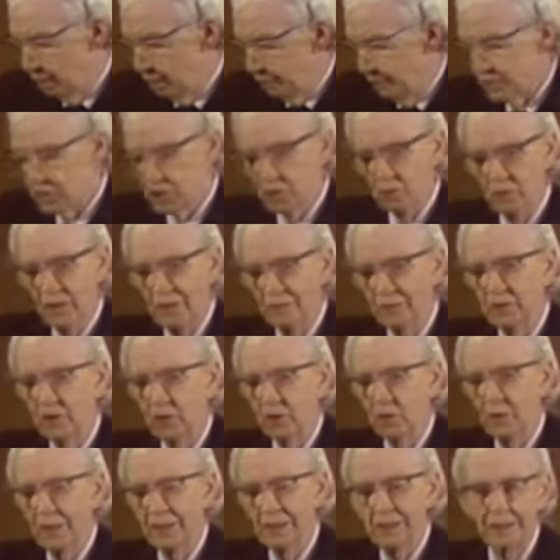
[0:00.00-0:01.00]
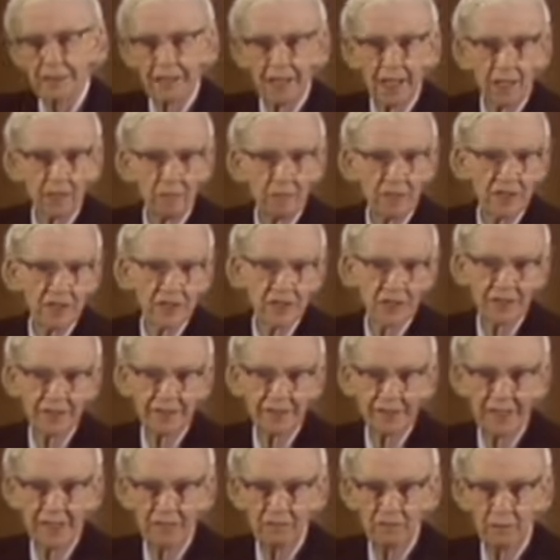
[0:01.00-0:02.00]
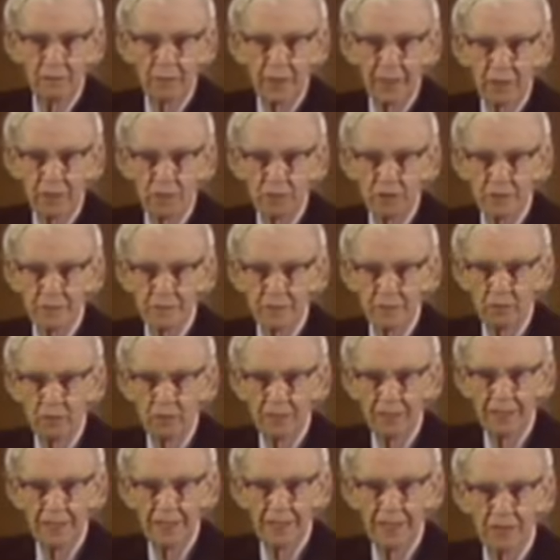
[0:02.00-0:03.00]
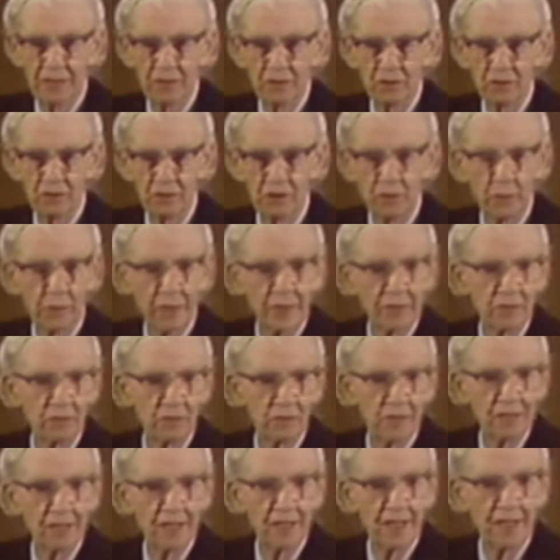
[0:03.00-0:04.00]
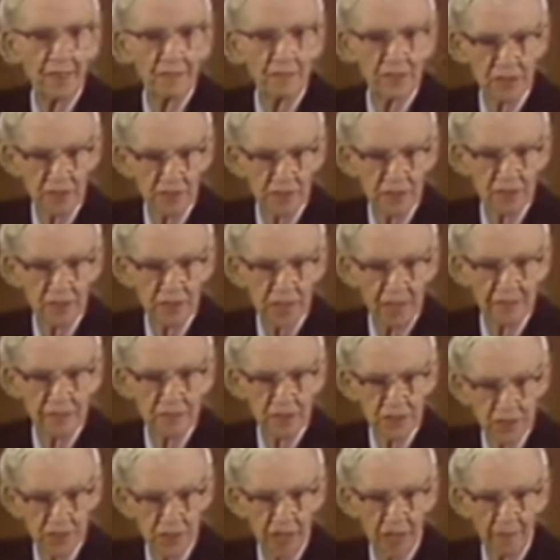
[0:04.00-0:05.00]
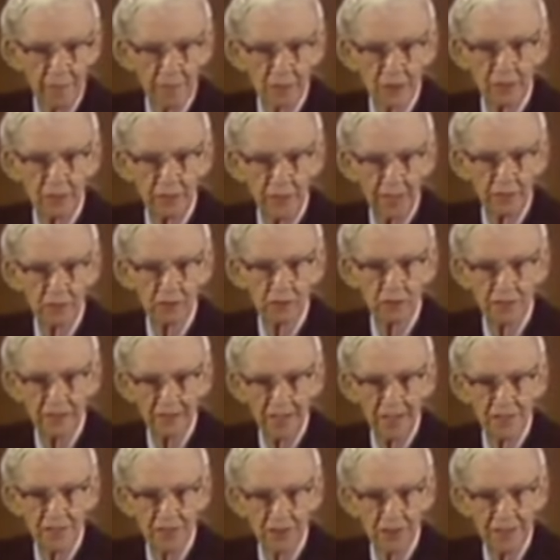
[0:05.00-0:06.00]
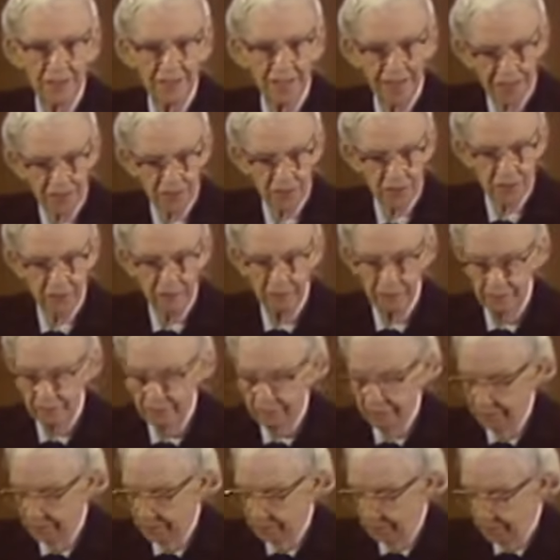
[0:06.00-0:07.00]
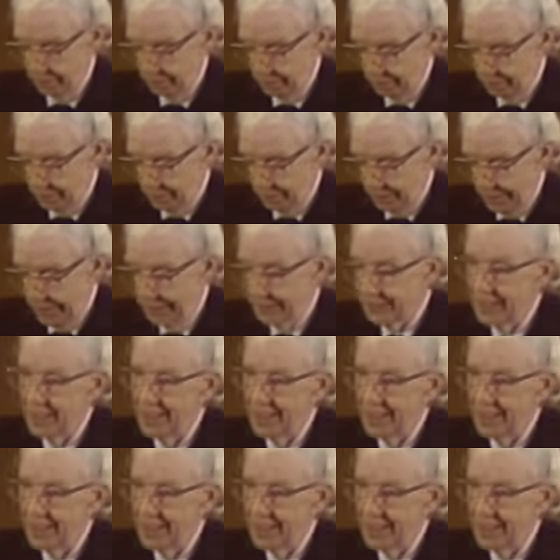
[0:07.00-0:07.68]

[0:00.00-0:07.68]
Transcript: Mr. Ream took one look at me and said, "The Navy payroll's been written 823 times. This has got to stop." So naturally, I said, "Yes, sir." It